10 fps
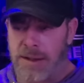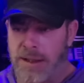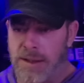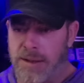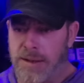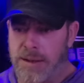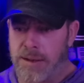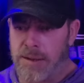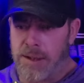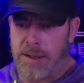Uh,
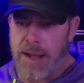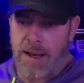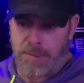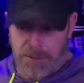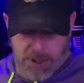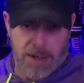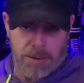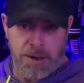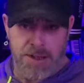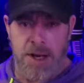it, it, and
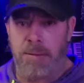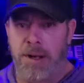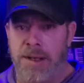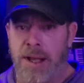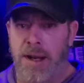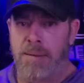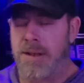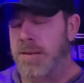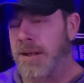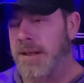the reason I bring that up
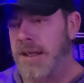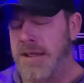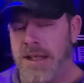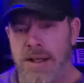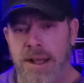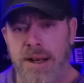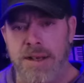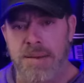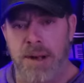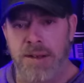is because I see a lot of
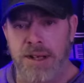small